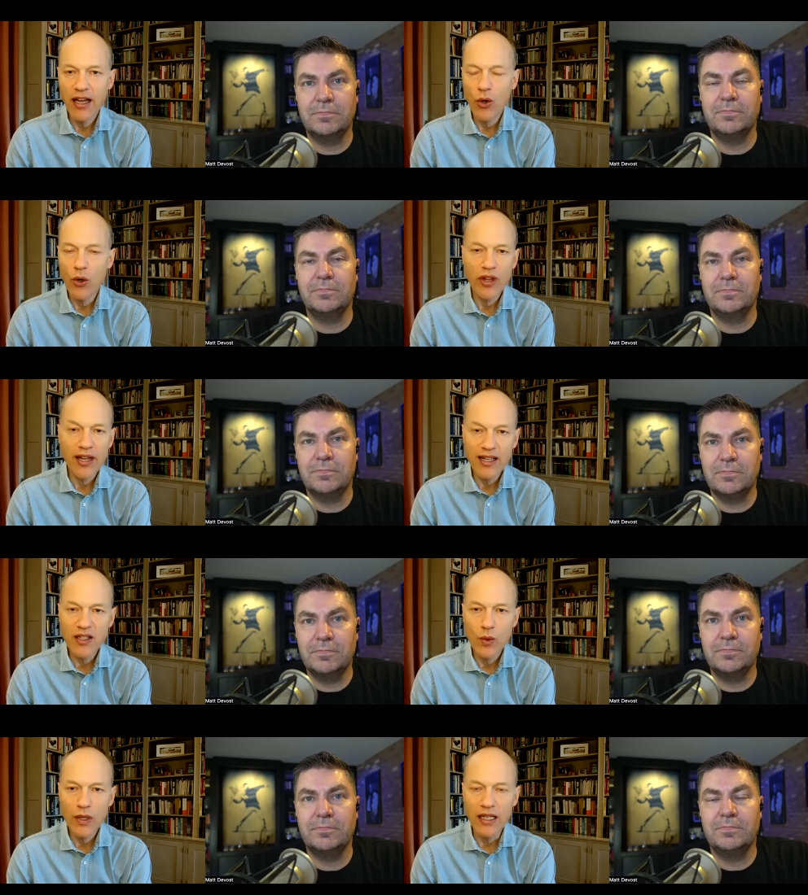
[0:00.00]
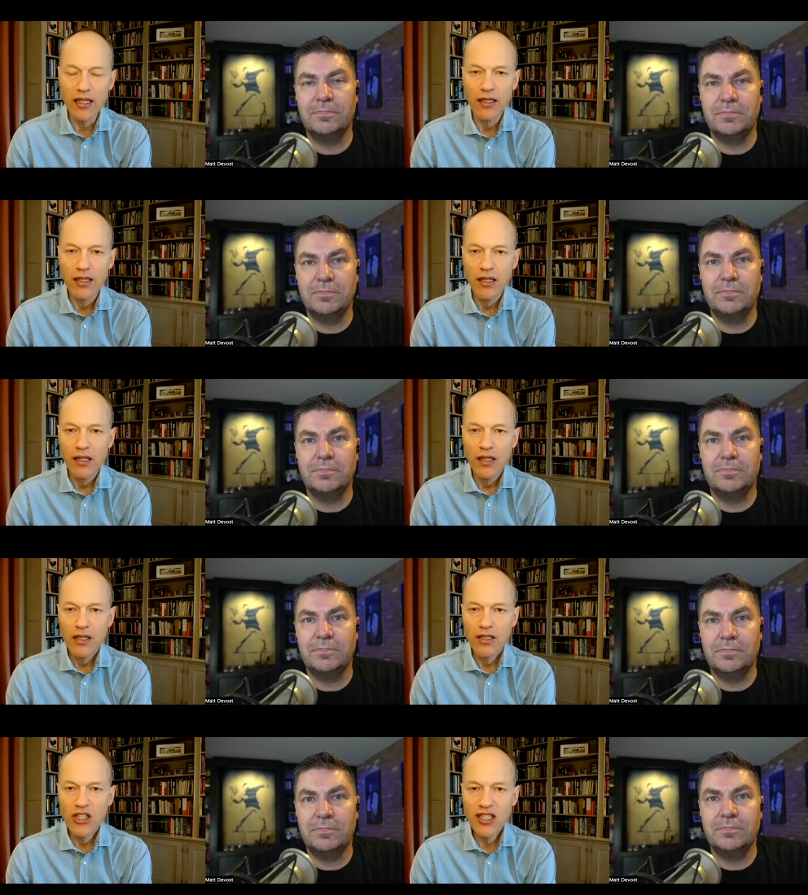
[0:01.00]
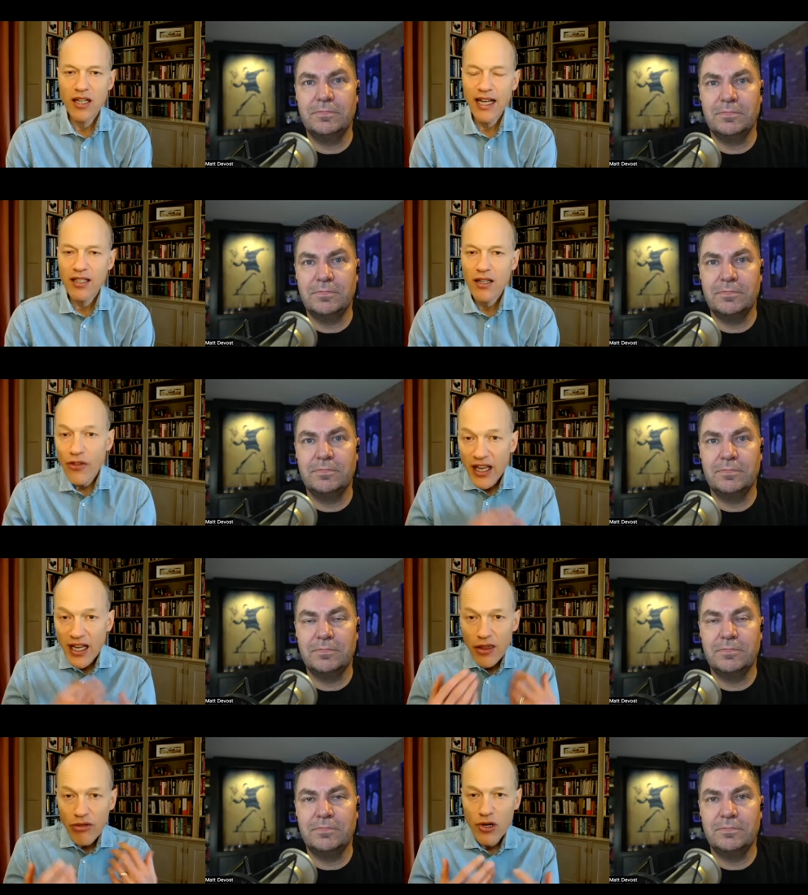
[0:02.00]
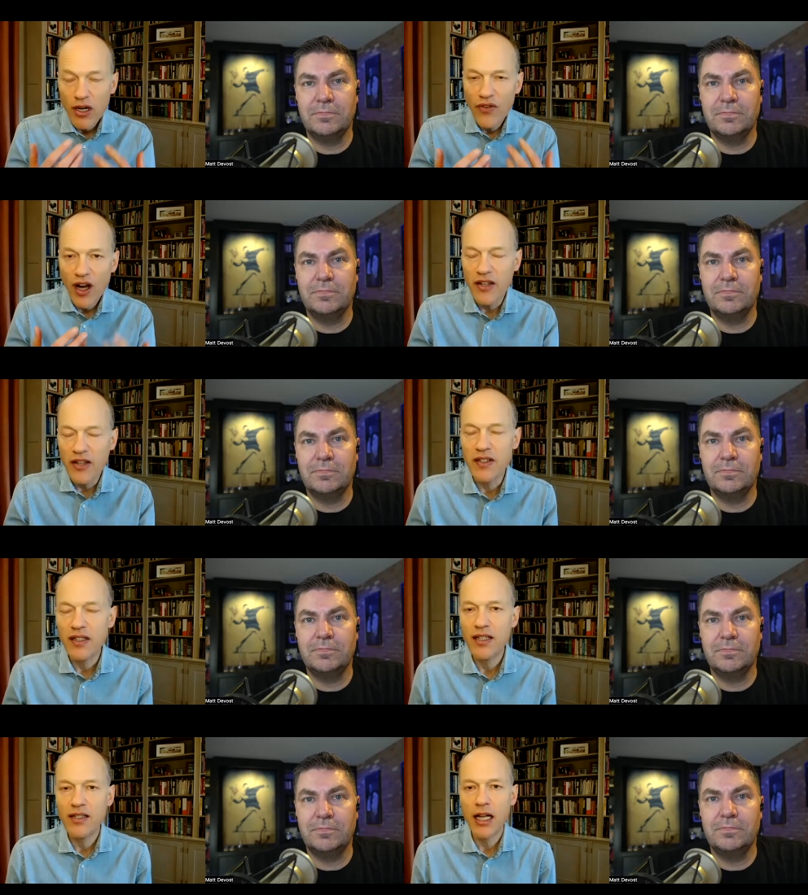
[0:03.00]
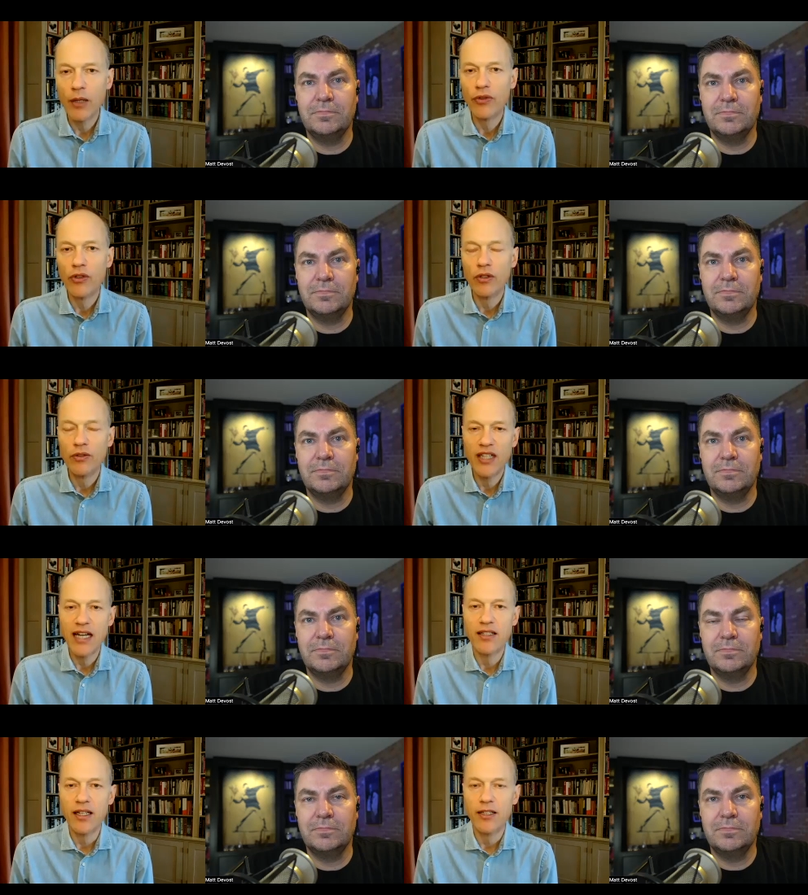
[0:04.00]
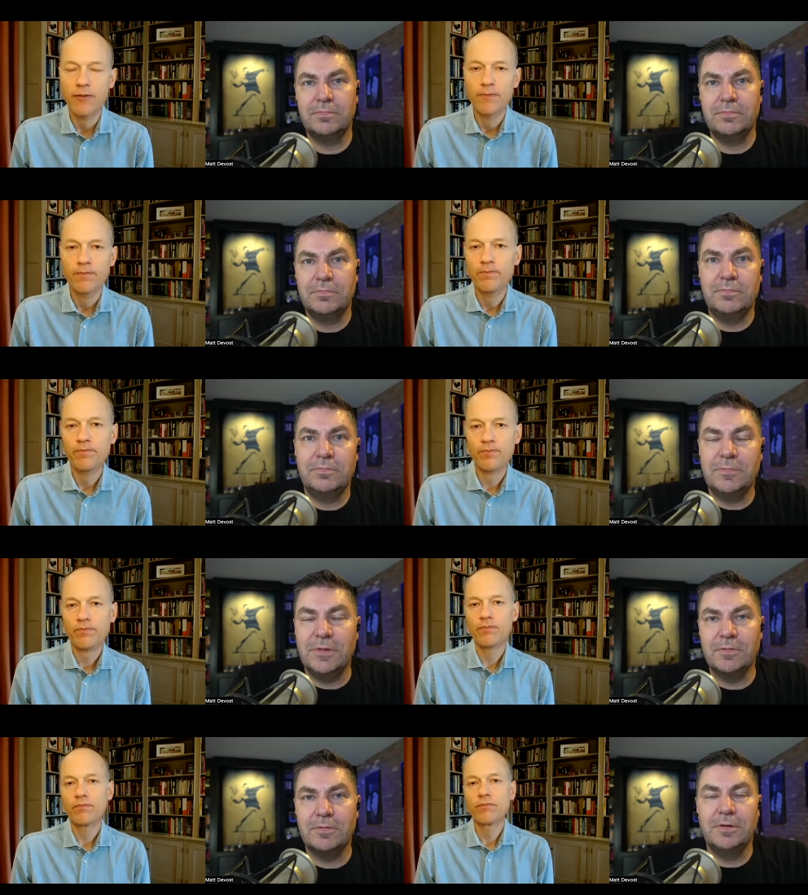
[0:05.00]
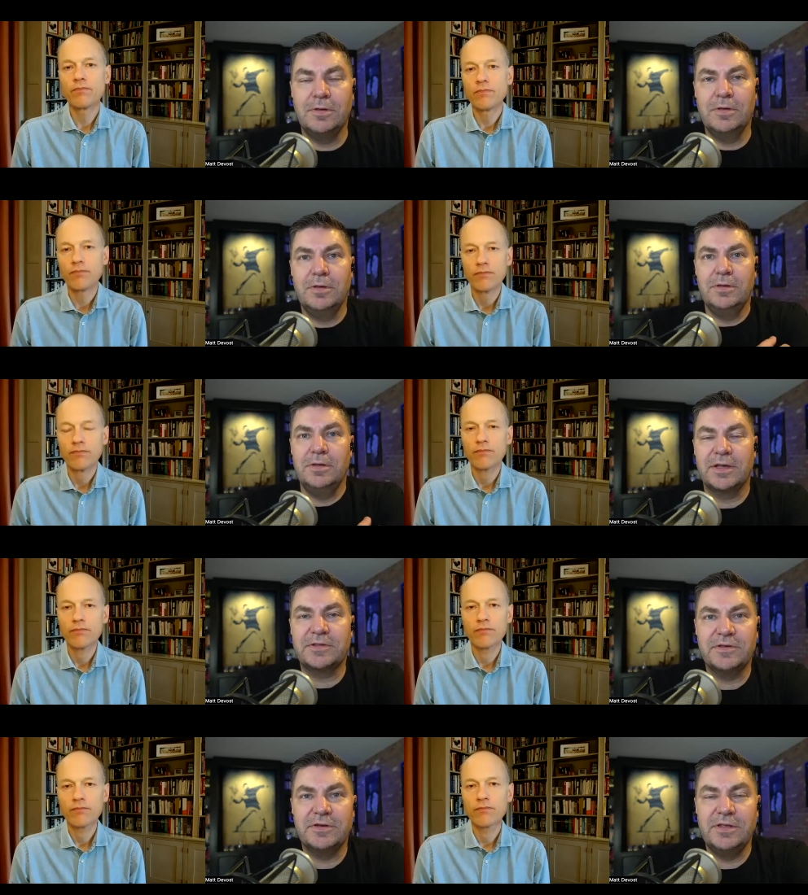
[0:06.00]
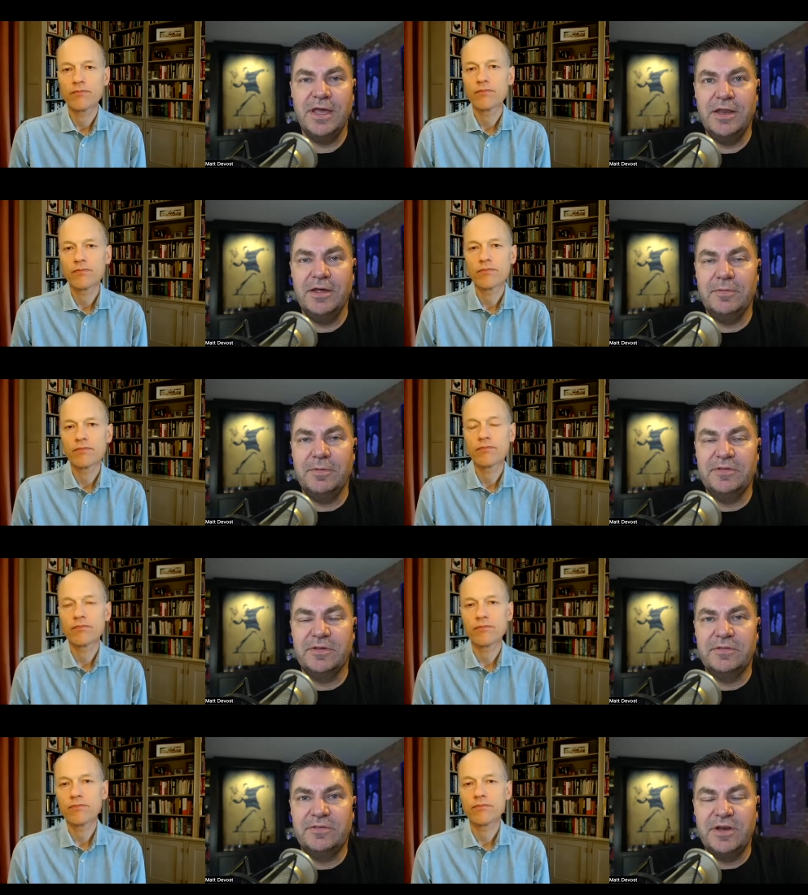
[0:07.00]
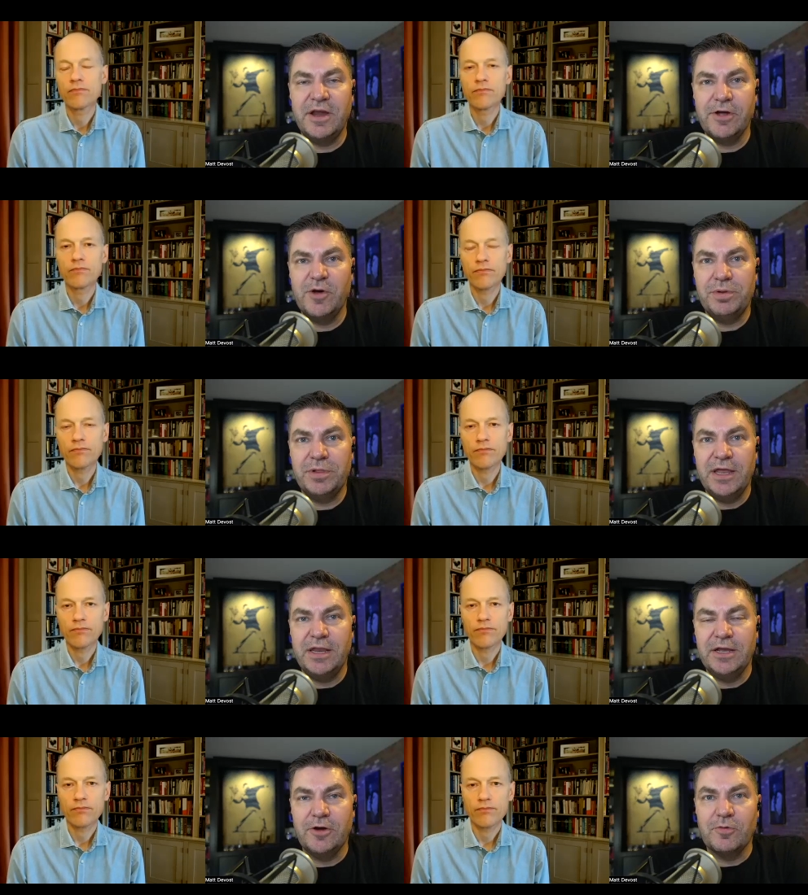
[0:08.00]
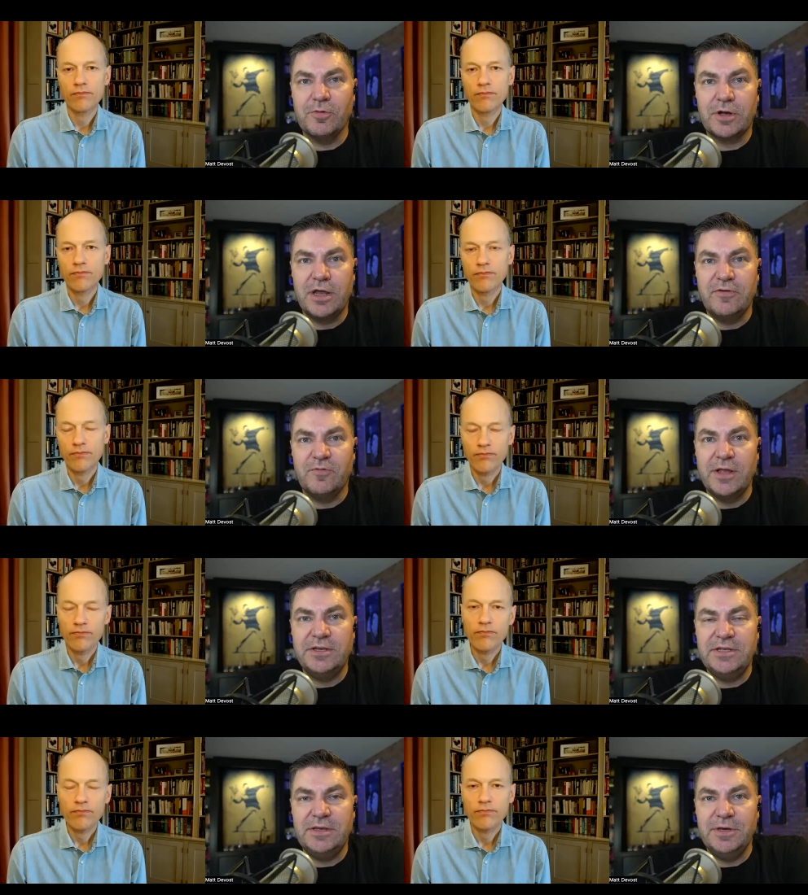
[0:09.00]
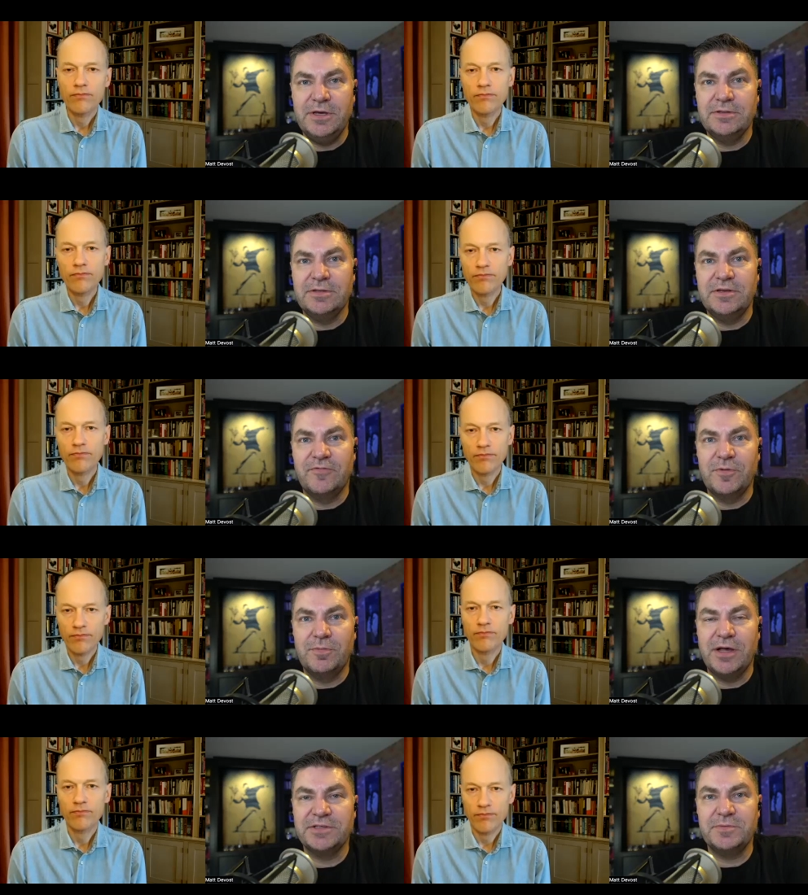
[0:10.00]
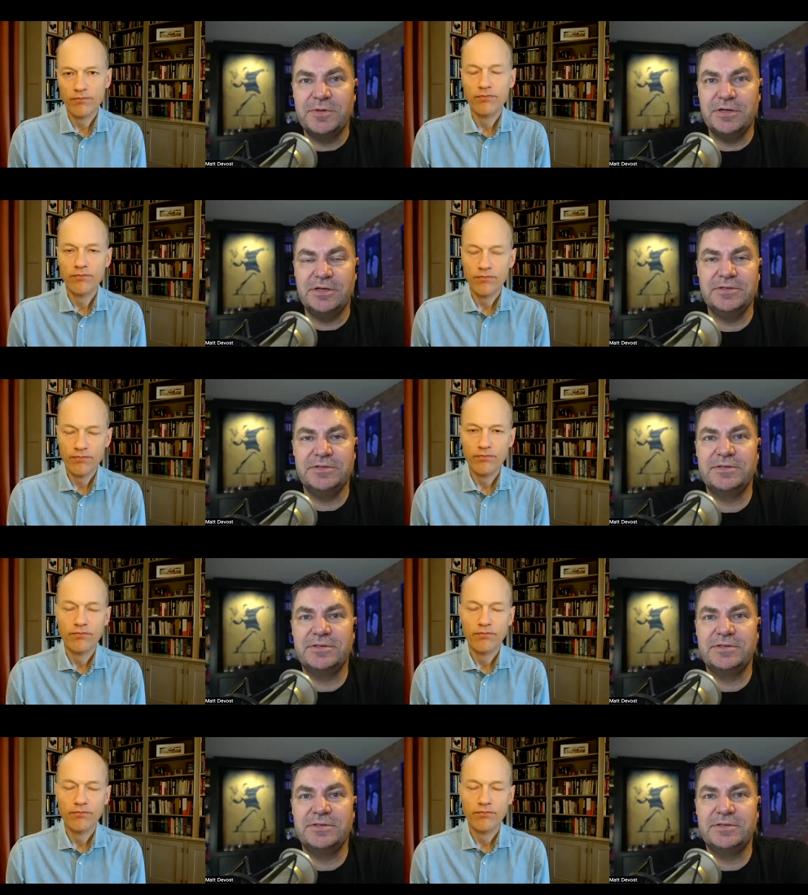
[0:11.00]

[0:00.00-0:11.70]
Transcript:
Speaker 1: or the next week, to just like sort of think it through in advance is a helpful tactic.
Speaker 2: Yeah, excellent. Yeah, no, I mean, it's a scenario planning or kind of red teaming the different possibilities